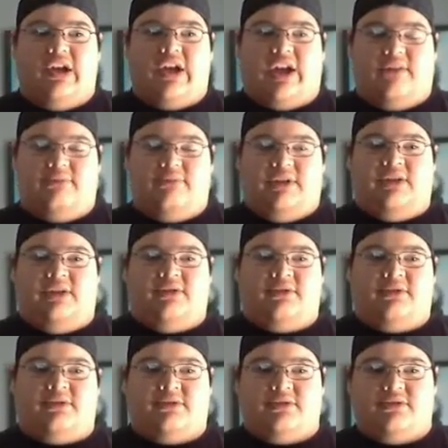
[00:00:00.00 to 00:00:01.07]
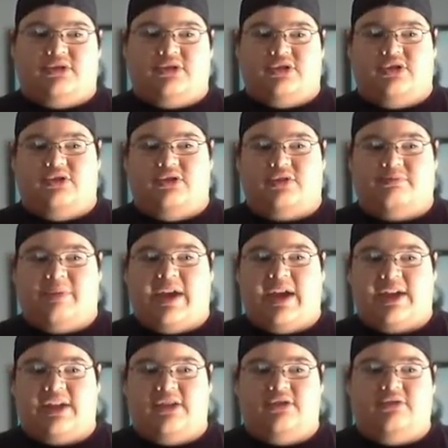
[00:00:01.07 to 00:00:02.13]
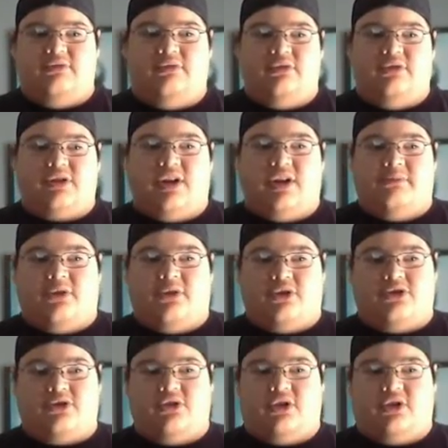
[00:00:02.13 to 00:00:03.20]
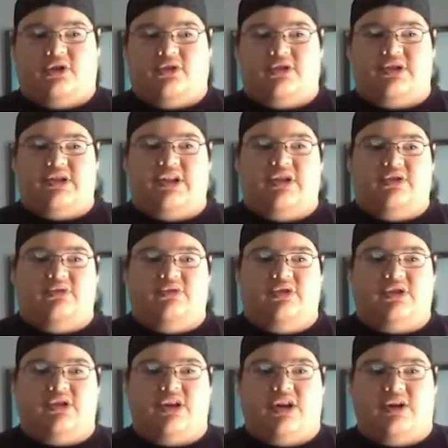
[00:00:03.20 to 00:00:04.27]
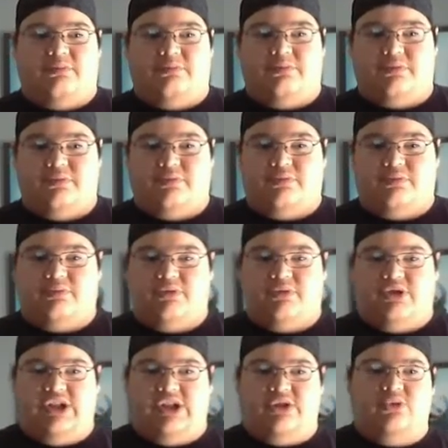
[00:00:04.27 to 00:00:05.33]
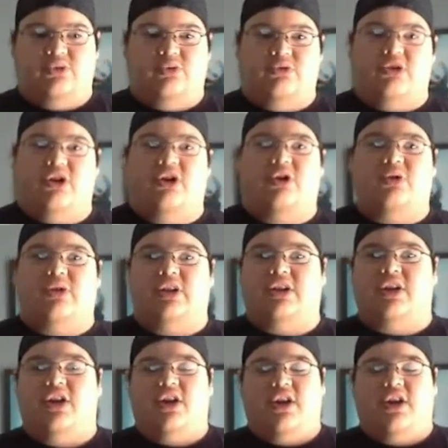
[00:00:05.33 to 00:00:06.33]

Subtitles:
I mean, you look back and you look up martial arts and you look up Jeet Kune Do